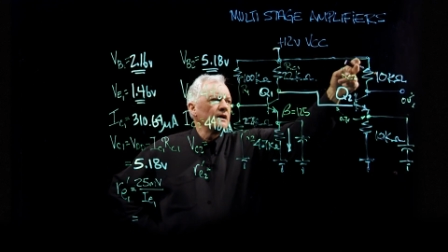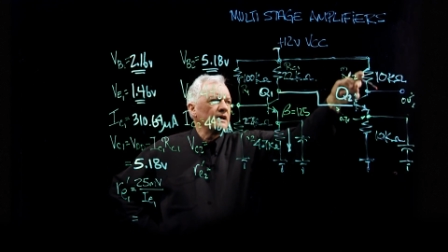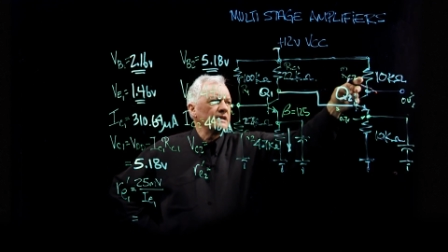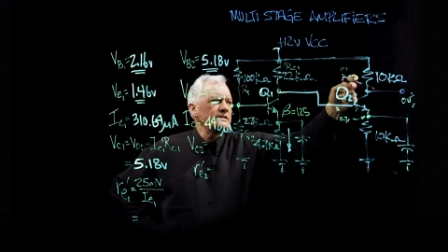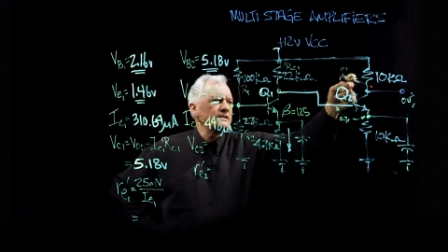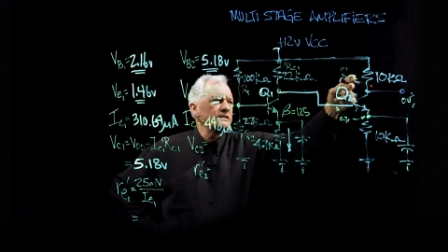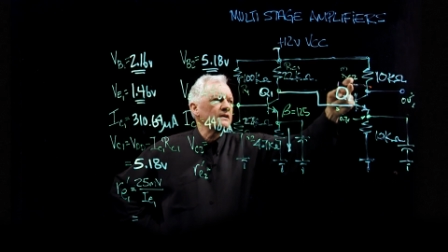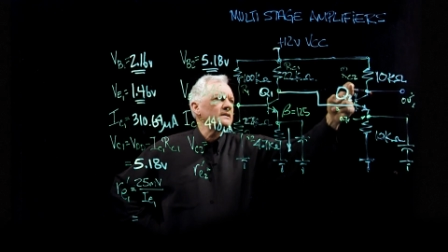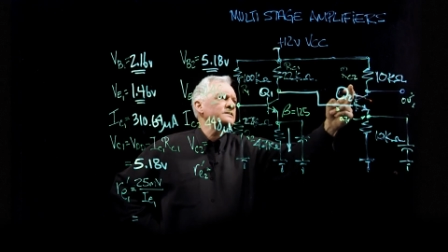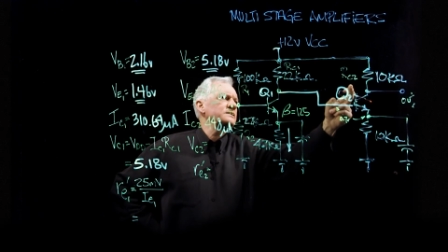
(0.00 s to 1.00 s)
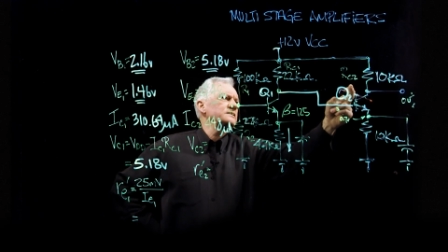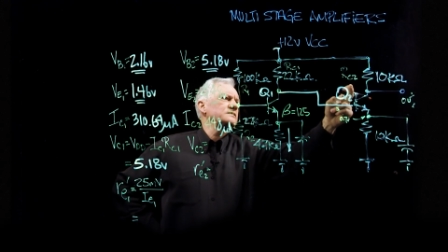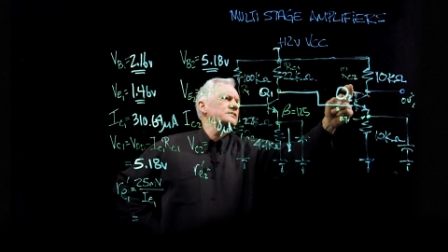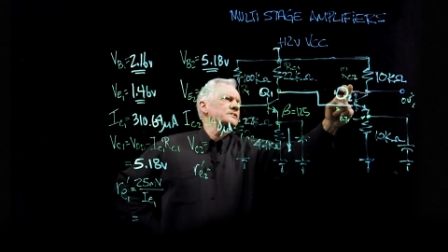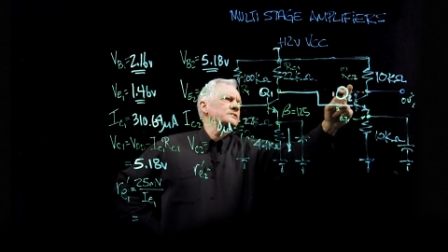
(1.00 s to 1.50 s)

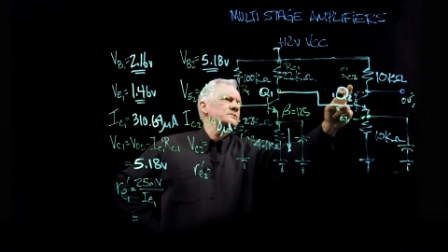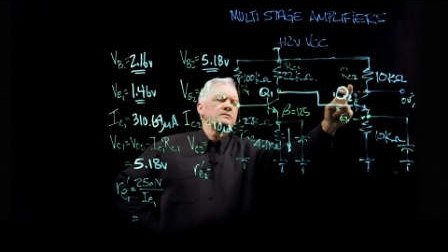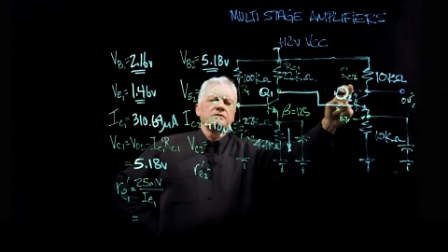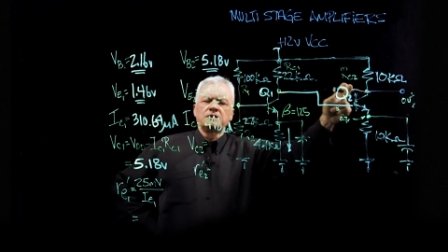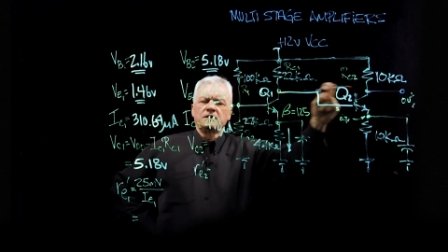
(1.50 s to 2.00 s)
ICRC2